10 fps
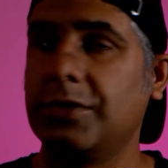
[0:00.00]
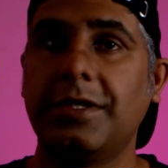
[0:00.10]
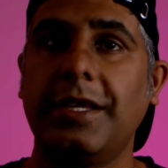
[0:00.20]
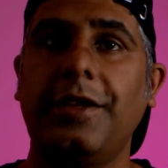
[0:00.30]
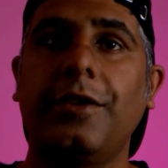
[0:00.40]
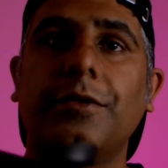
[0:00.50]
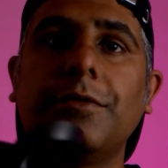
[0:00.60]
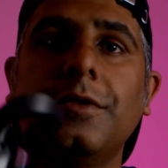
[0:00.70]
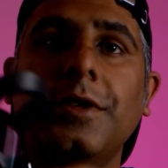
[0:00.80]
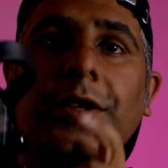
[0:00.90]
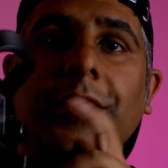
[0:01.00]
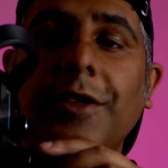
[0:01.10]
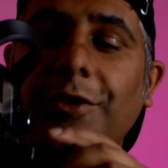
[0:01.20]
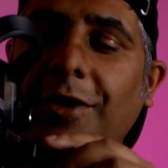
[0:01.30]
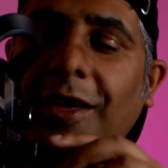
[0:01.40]
There you go.
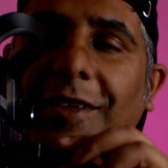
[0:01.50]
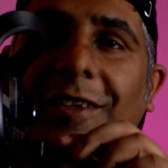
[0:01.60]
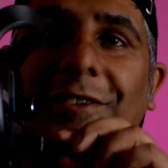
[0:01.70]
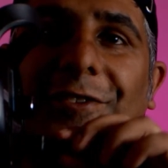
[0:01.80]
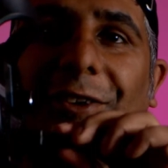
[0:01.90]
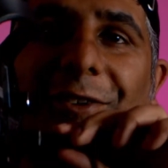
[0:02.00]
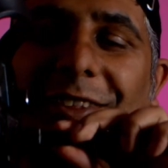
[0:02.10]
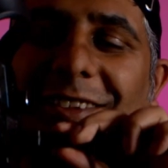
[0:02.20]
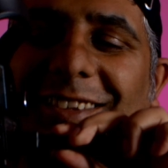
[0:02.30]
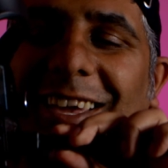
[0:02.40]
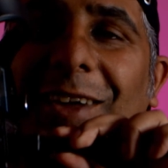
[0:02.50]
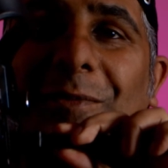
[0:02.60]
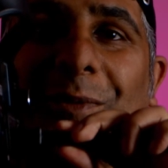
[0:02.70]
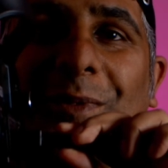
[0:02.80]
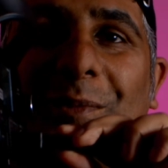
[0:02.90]
So this
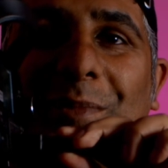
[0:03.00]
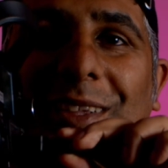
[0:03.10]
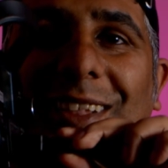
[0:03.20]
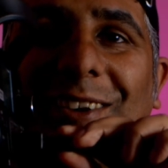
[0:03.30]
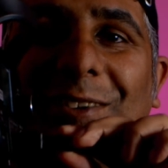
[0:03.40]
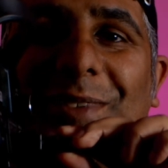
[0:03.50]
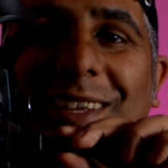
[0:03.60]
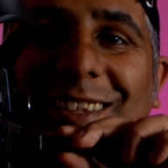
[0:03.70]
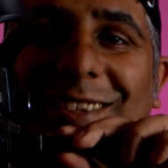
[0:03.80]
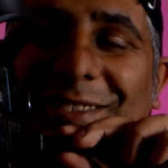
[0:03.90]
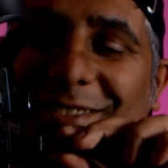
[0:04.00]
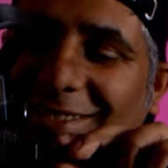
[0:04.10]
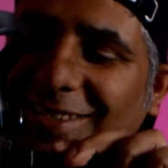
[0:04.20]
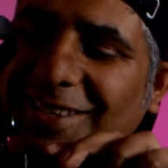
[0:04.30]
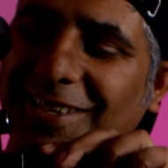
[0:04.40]
cable might be a little bit loose
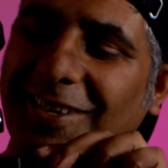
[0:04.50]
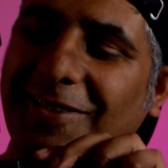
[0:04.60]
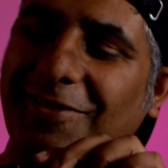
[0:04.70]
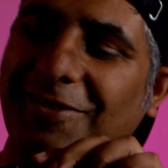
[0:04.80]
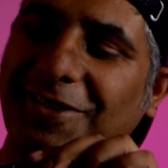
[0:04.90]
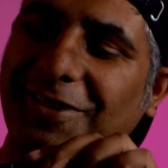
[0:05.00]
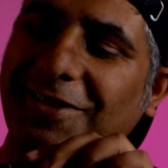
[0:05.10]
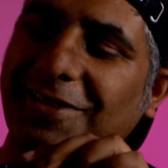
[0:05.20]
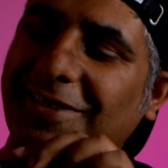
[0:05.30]
for you,